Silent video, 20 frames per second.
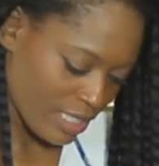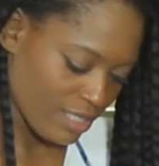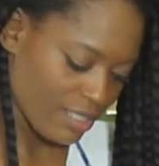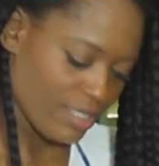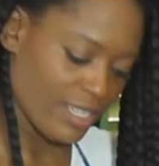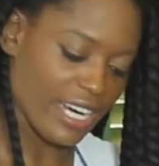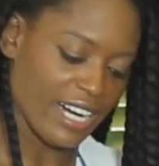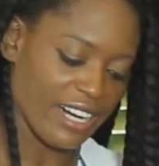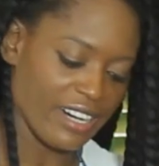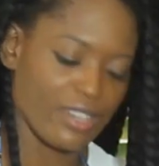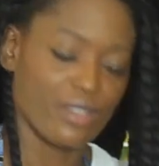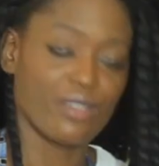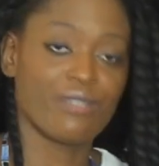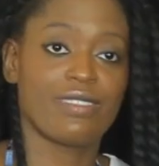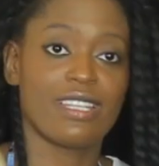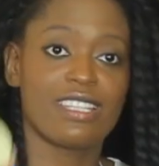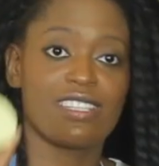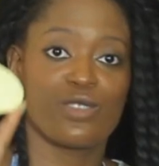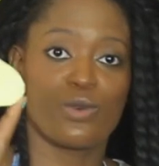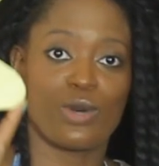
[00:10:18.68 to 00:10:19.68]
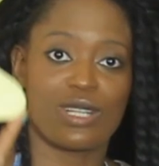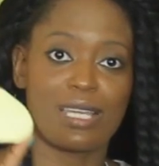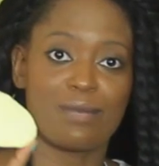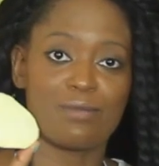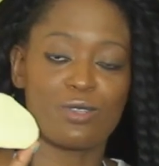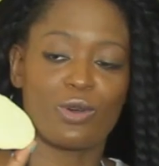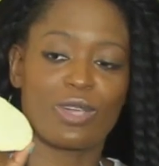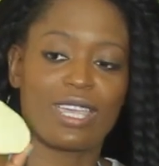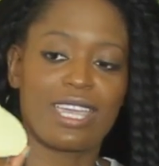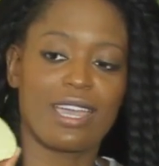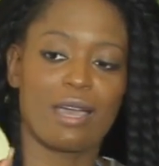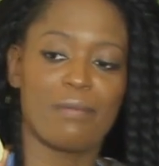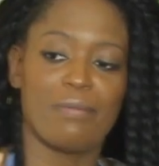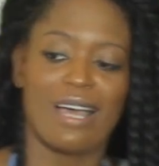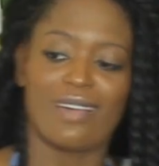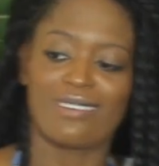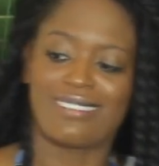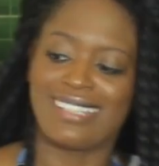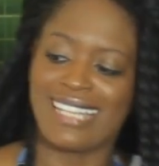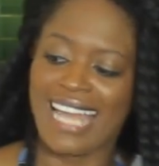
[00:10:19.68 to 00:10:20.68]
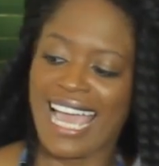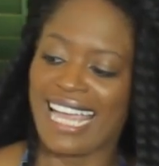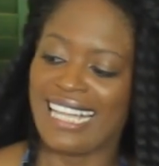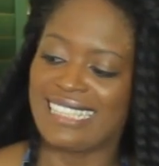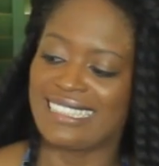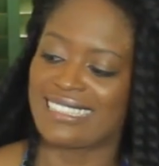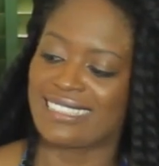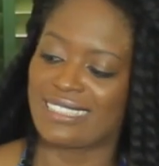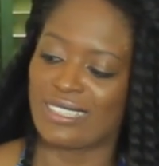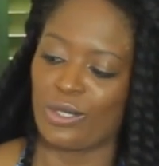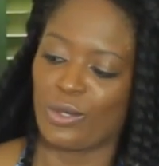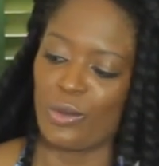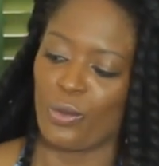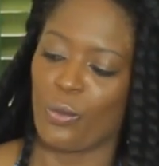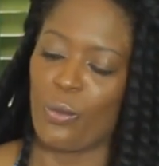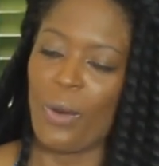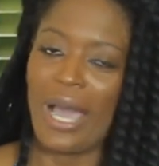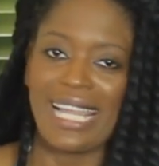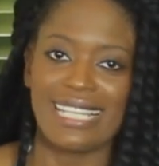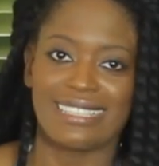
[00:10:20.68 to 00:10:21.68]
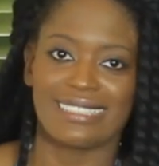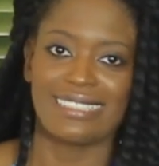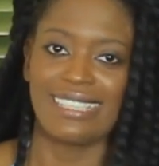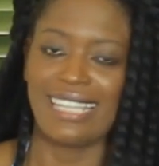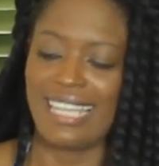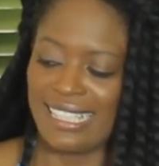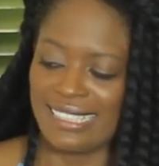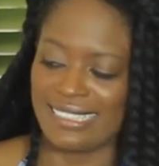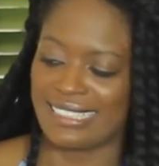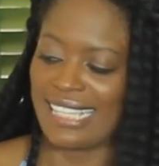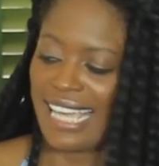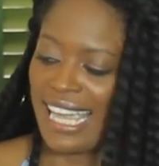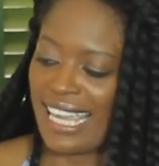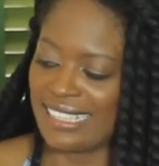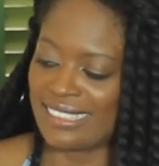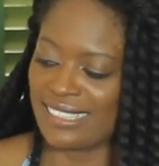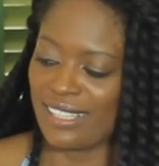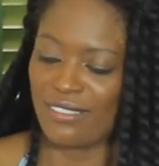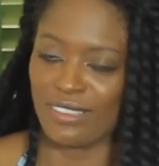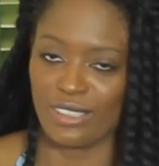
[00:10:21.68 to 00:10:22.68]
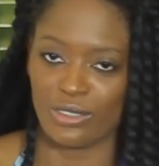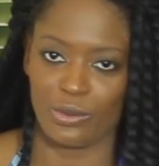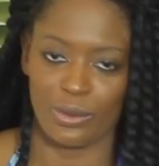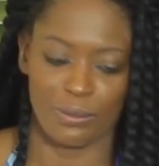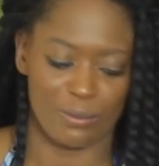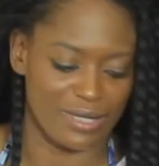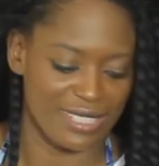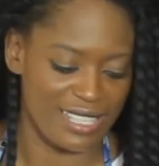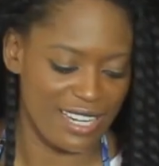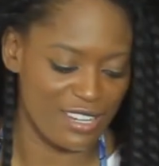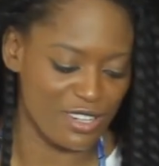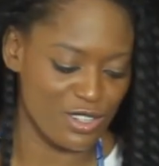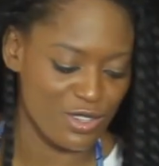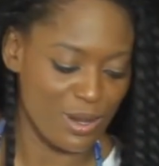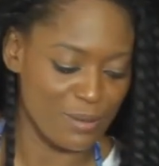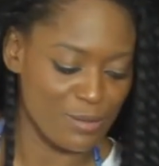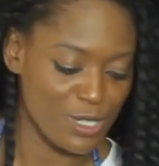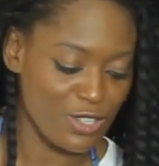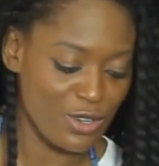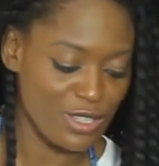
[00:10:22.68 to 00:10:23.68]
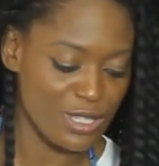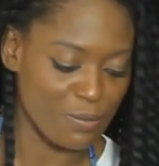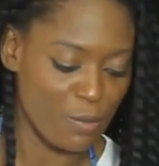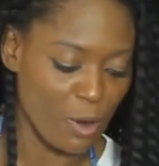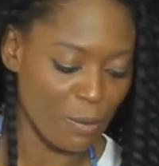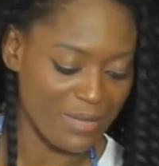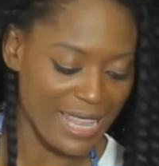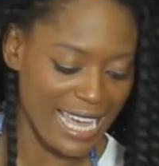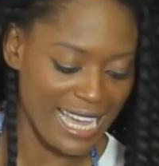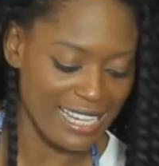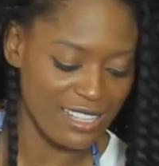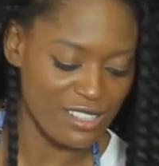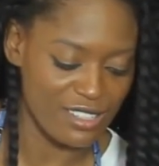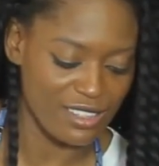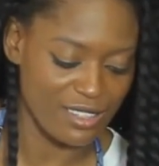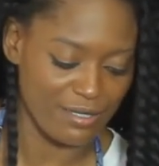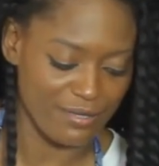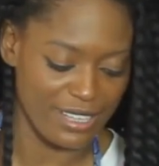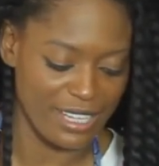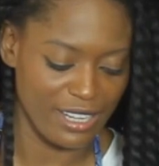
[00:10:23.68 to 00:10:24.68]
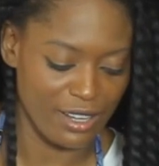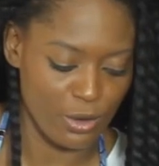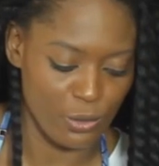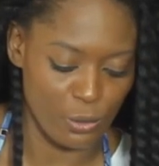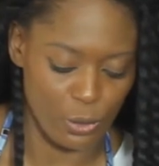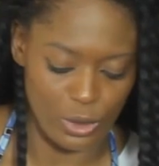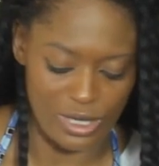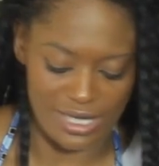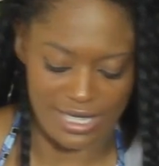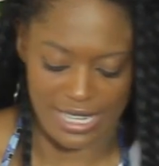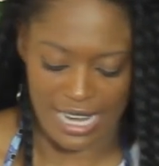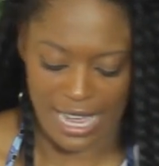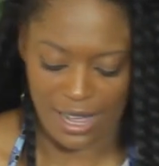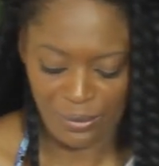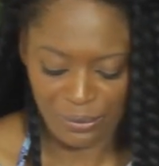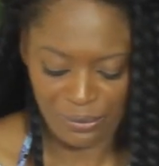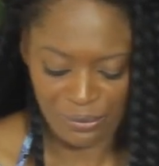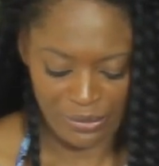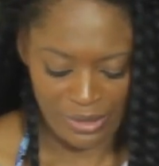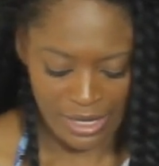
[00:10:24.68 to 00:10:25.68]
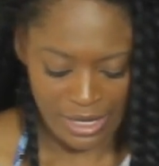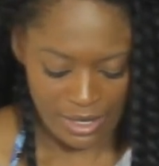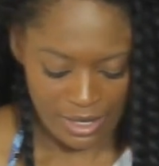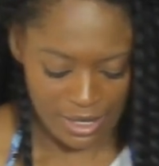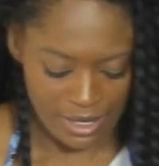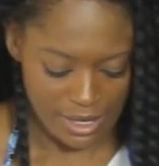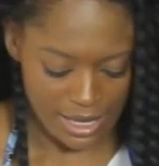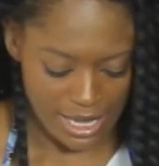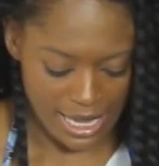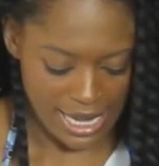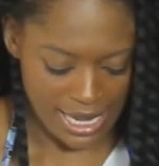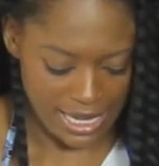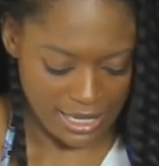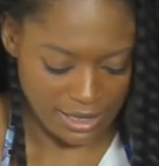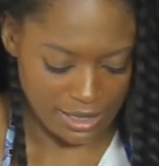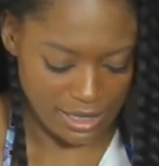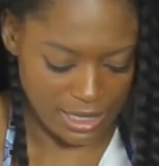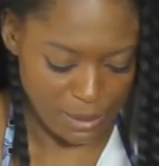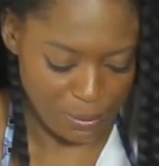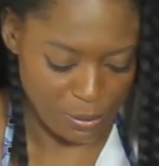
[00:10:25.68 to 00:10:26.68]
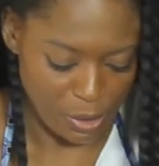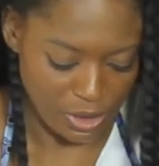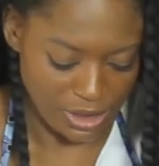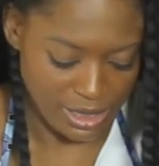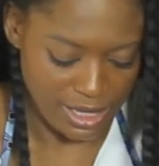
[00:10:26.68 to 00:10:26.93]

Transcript: here I go. This is what I'm talking about. Nice white insides of the sweet potato. So I'm just going to pop that into the vinegar water now and keep on